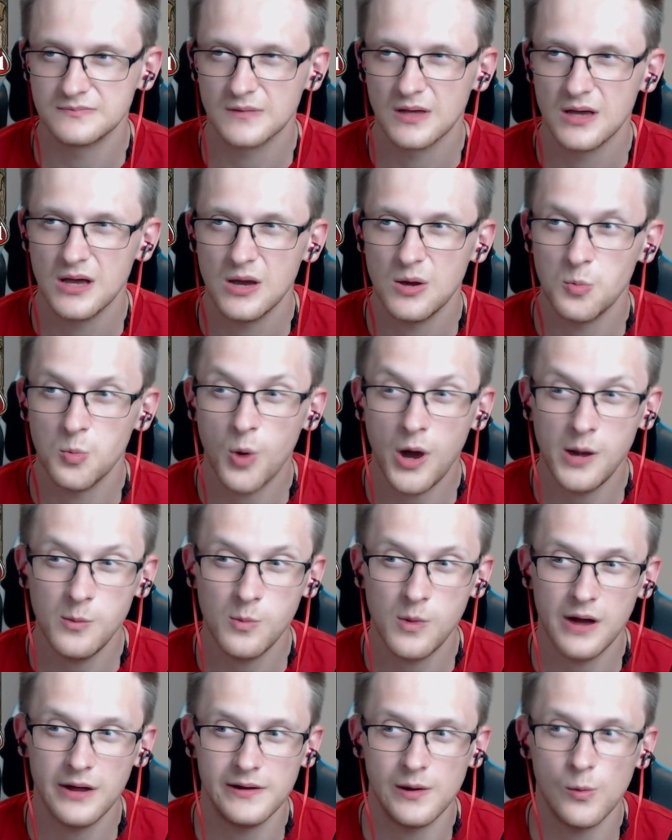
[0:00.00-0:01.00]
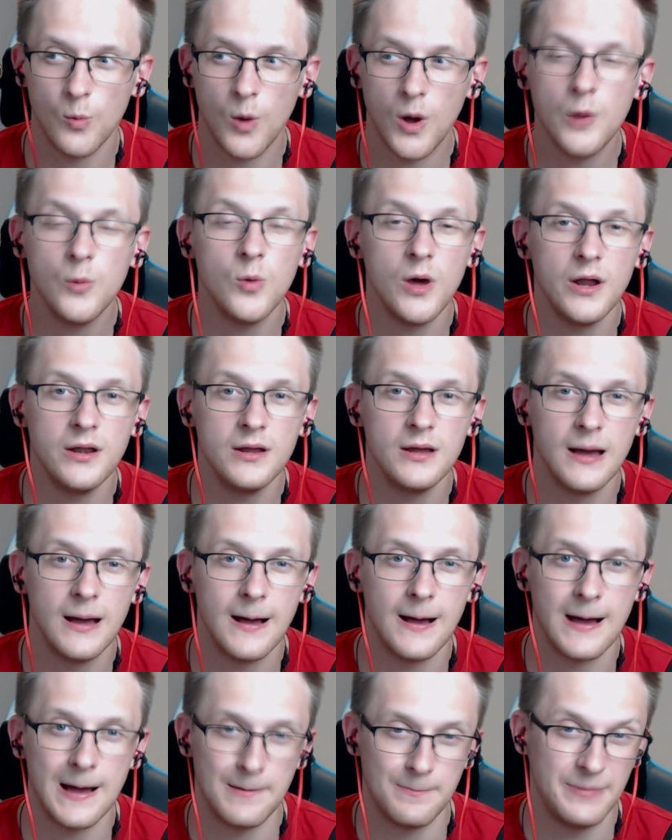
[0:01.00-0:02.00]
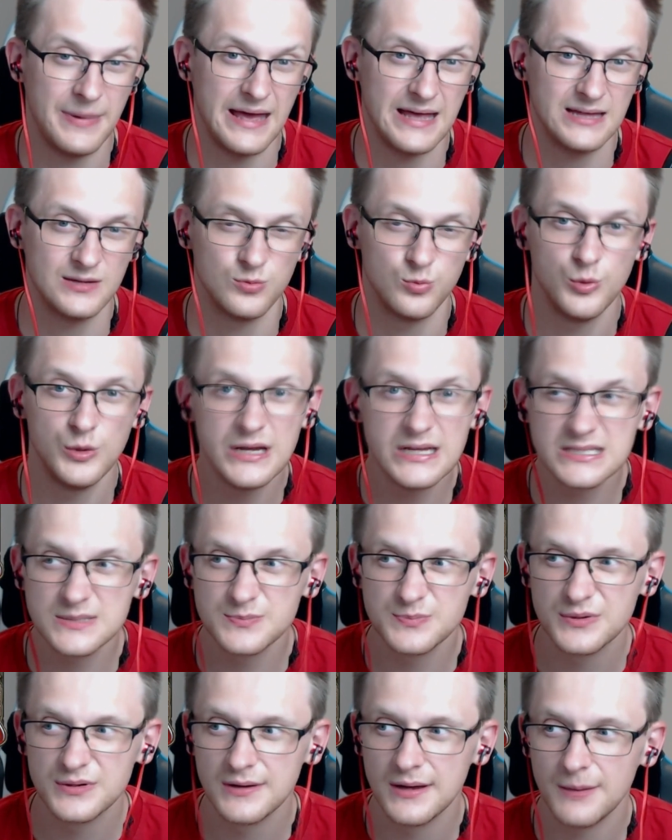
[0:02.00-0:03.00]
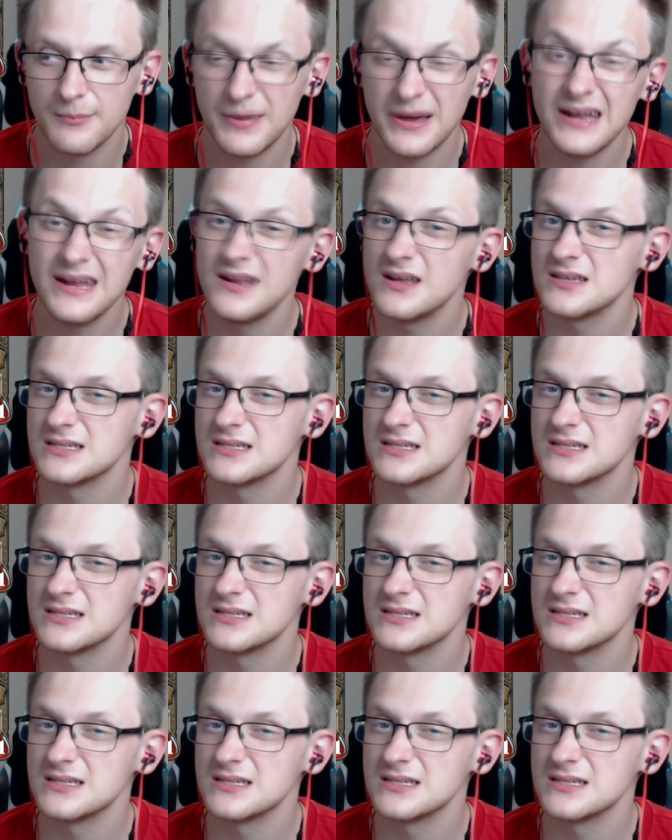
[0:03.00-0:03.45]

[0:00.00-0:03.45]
1 mana 1/1, a bad wisp, but it is a